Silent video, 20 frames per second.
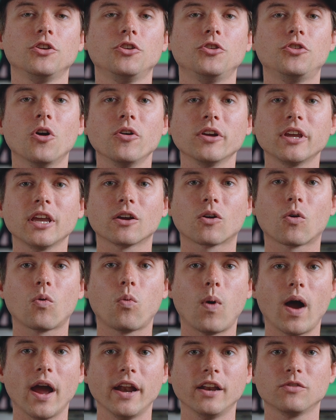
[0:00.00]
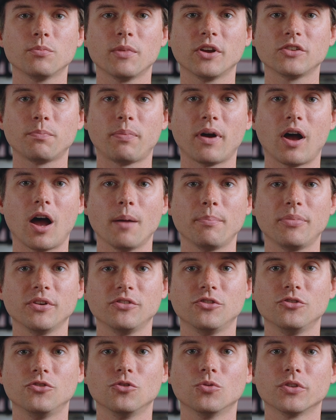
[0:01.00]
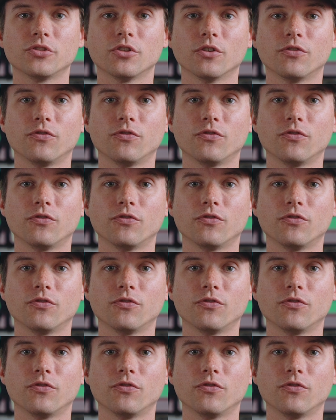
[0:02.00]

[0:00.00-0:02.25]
You don't get quite as much pop as you do with a